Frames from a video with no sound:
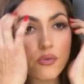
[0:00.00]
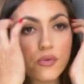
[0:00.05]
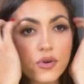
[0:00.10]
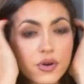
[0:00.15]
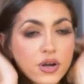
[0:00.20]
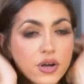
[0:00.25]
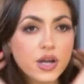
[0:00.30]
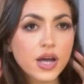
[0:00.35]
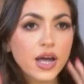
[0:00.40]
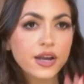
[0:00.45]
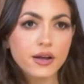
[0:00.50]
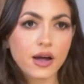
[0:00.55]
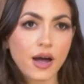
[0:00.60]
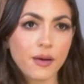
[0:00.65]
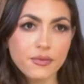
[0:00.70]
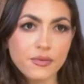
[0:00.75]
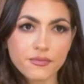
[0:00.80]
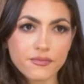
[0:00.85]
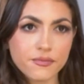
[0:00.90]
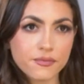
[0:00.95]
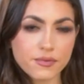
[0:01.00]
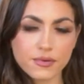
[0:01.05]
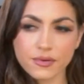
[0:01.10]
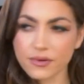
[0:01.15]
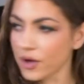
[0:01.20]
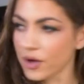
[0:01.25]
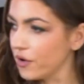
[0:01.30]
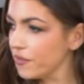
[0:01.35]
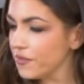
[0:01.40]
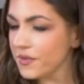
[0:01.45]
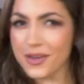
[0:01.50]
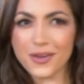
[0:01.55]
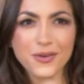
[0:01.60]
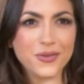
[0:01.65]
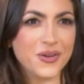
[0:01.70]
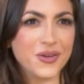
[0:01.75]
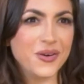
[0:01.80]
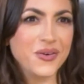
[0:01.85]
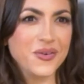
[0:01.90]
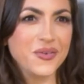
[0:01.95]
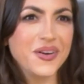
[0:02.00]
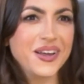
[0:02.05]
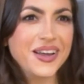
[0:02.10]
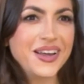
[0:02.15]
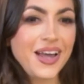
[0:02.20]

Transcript: We're gonna get a cup of coffee, you know,